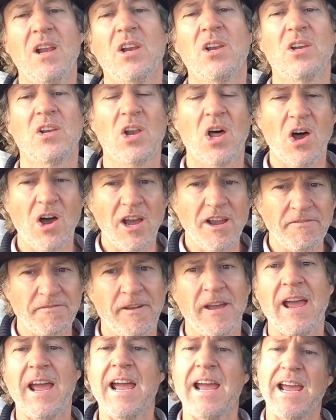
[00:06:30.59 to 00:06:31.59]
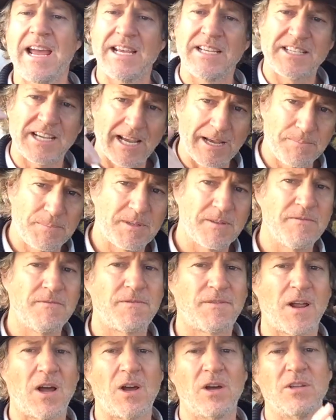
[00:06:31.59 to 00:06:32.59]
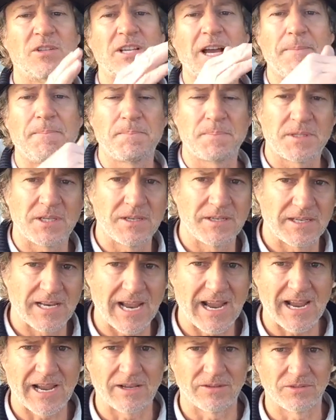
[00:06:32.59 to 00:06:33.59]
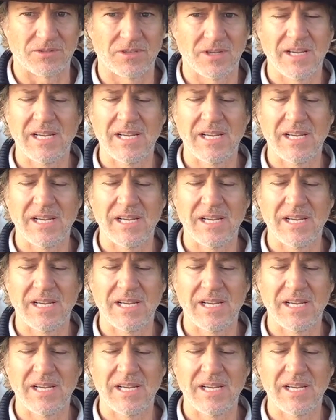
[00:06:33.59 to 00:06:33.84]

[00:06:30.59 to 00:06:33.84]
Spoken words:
life has ebbs and flows, ups and downs.